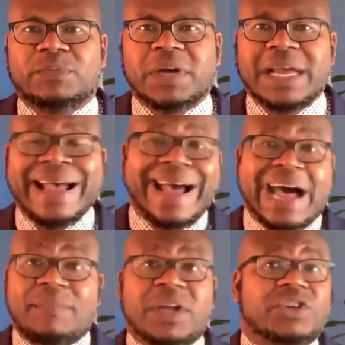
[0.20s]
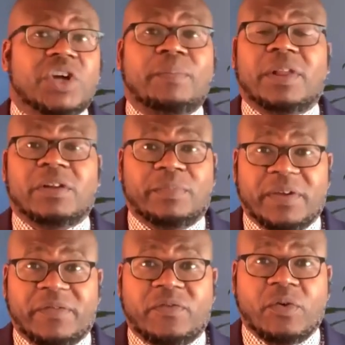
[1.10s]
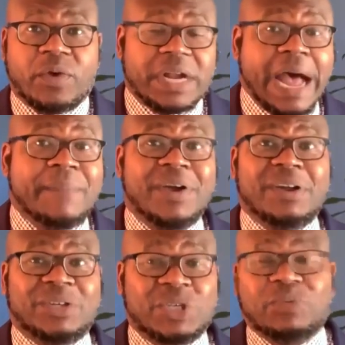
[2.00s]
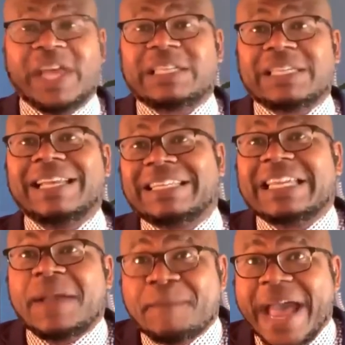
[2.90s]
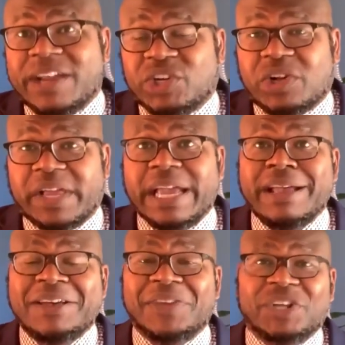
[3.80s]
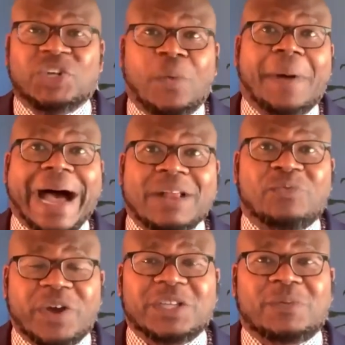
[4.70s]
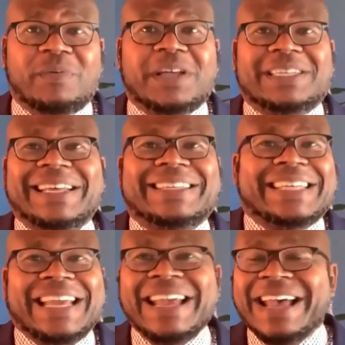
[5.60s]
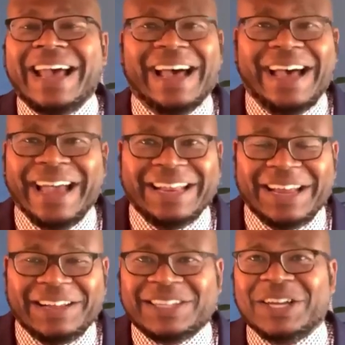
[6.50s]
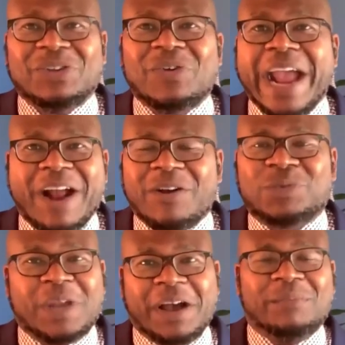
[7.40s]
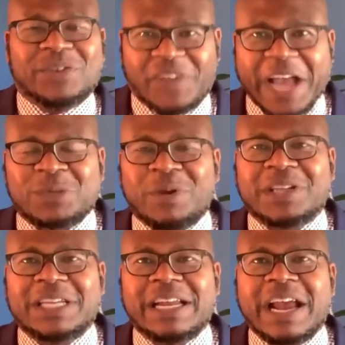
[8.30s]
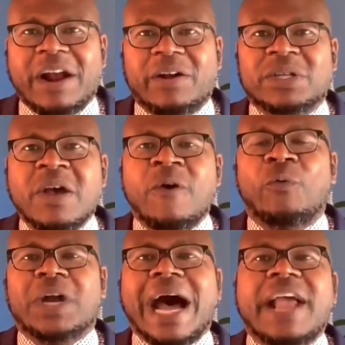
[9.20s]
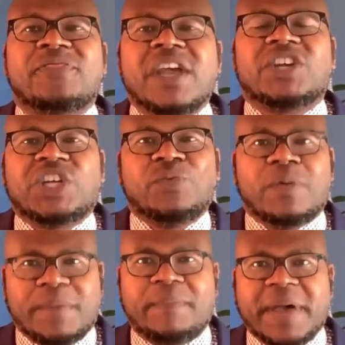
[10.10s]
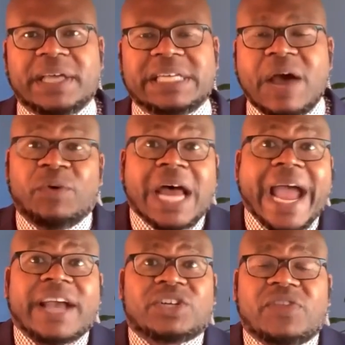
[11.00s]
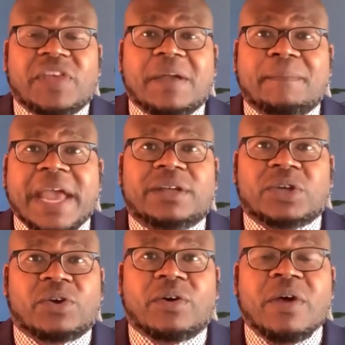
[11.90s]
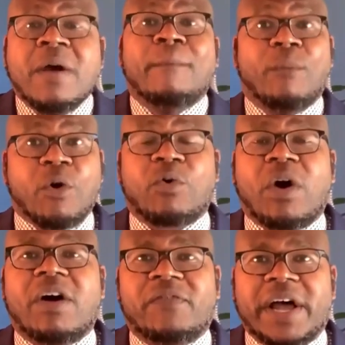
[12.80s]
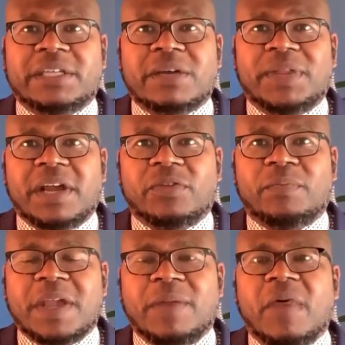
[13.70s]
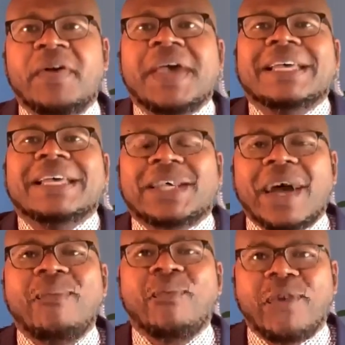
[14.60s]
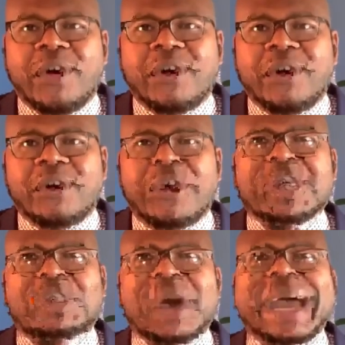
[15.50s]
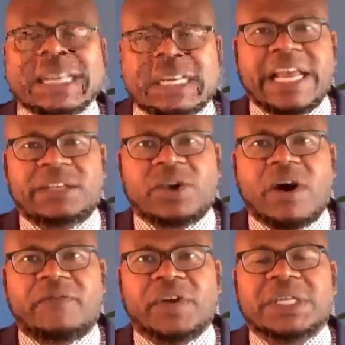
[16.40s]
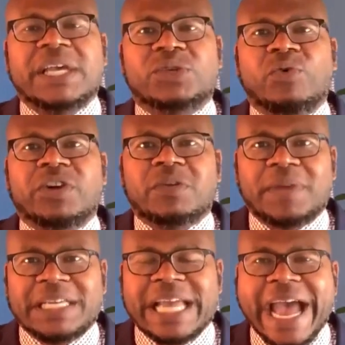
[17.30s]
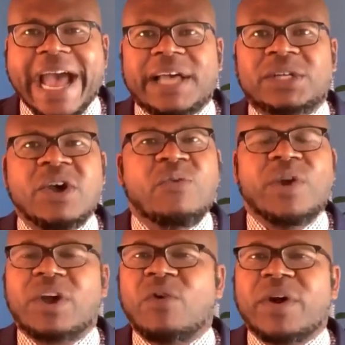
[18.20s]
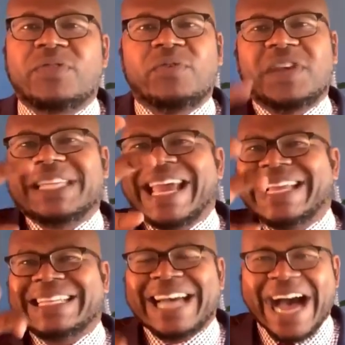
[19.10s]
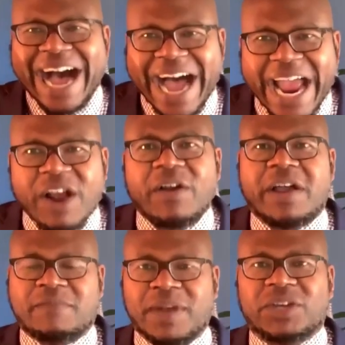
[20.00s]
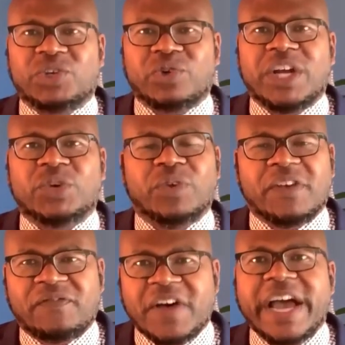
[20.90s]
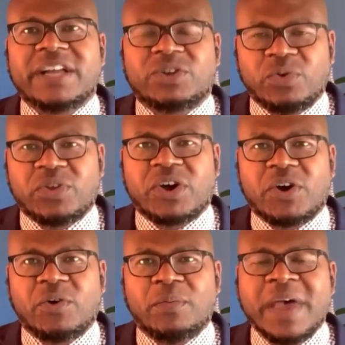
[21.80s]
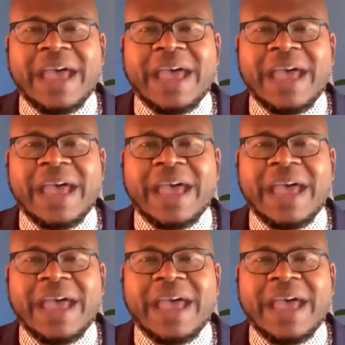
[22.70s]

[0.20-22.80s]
But I'm going to jump a little bit forward. I'm going to assume let's let's say mm-hmm. magically that Joe Biden wins the presidency uh, and, and, Senator Harris becomes Vice President Harris. What I think she would be best at, what I actually think makes her more qualified than some of the other people. Someone once Biden takes office is going to be tasked with going through this entire administration with a fine tooth comb